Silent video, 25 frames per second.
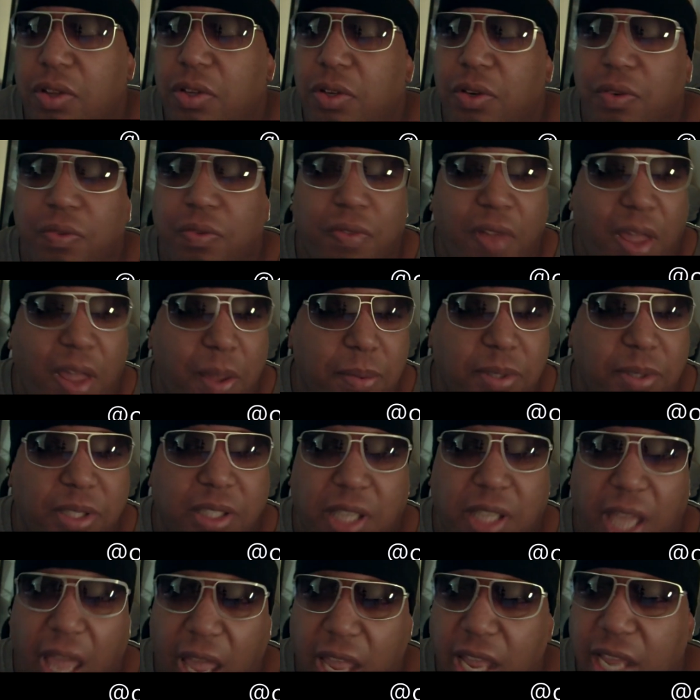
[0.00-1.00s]
of your famous
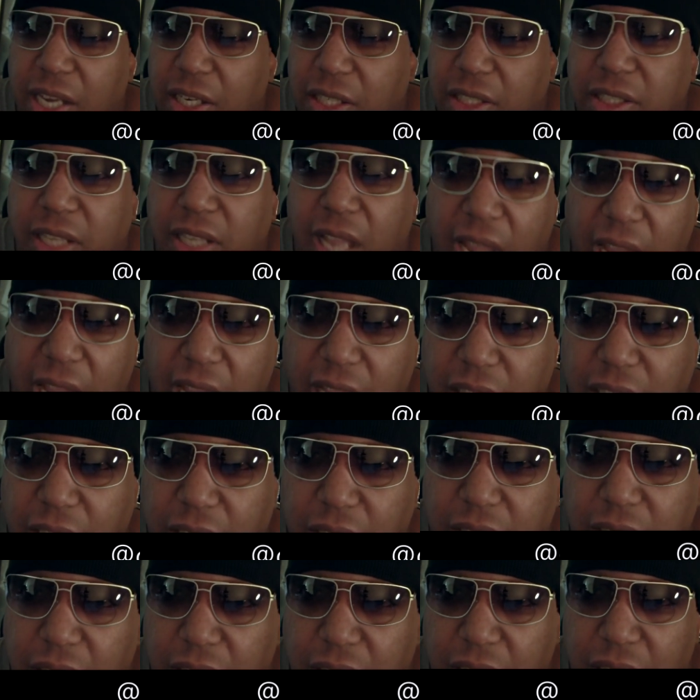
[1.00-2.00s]
gay
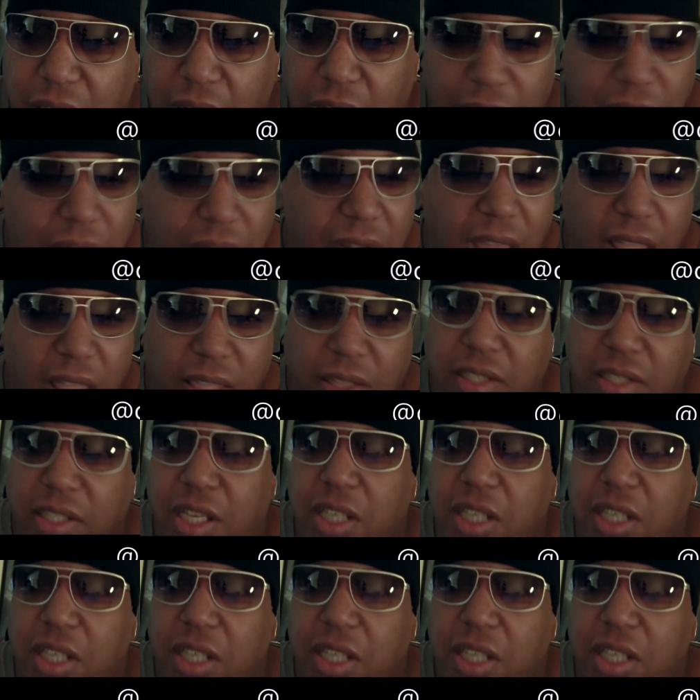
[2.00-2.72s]
entertainer, if Ellen